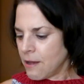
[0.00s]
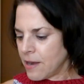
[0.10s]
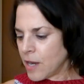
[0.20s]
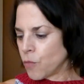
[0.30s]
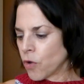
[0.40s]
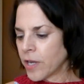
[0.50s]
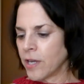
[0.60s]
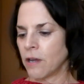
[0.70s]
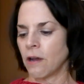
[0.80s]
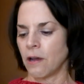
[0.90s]
And I'm
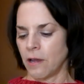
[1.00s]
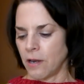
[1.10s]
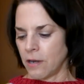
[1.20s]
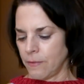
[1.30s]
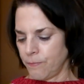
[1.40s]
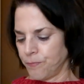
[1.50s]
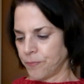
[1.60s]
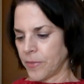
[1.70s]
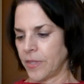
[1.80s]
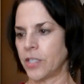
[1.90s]
working on
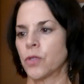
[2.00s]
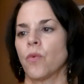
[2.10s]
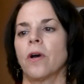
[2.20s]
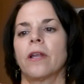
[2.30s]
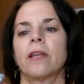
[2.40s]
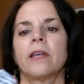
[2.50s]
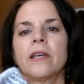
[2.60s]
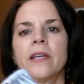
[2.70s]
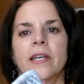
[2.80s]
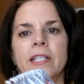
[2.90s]
this one.
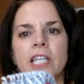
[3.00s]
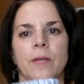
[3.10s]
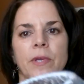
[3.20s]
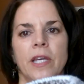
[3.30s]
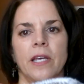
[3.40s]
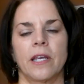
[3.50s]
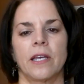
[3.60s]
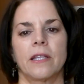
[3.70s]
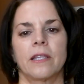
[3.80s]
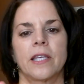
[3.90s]
It's going to be
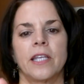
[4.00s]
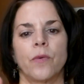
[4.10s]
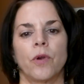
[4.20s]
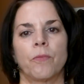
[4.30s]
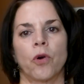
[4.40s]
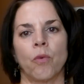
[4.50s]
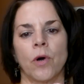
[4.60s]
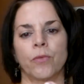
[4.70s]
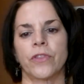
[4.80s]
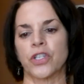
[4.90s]
the knit 1, purl
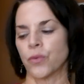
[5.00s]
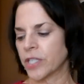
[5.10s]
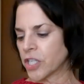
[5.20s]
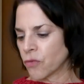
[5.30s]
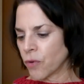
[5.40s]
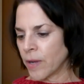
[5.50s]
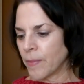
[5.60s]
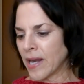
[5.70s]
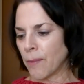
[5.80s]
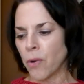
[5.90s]
1 with a twisted rib,
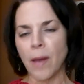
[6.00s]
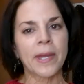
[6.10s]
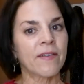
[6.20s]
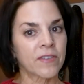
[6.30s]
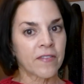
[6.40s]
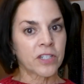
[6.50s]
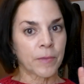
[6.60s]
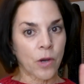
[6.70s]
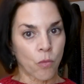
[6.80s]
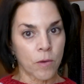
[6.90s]
and I'll probably have enough to
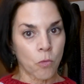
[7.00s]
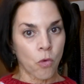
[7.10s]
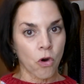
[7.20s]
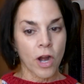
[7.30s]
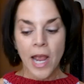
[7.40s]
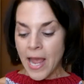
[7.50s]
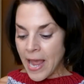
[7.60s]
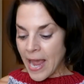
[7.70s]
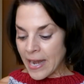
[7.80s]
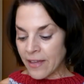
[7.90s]
make one more,
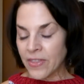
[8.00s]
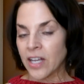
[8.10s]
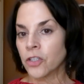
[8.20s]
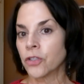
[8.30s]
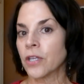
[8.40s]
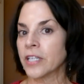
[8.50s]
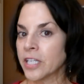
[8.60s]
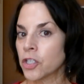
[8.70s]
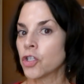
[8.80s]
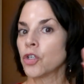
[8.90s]
and I think I'll do the
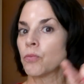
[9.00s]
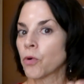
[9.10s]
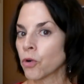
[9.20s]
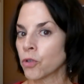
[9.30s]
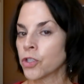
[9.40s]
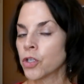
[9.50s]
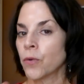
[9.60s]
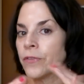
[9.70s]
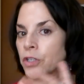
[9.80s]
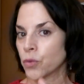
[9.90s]
knit 2, purl 2
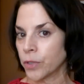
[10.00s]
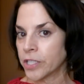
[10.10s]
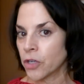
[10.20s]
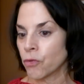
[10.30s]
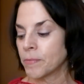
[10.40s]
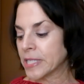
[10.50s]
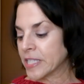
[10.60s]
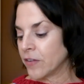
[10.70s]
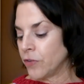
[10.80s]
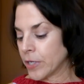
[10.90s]
and the twisted rib to
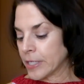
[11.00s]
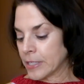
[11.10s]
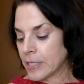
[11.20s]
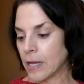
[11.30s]
see if you can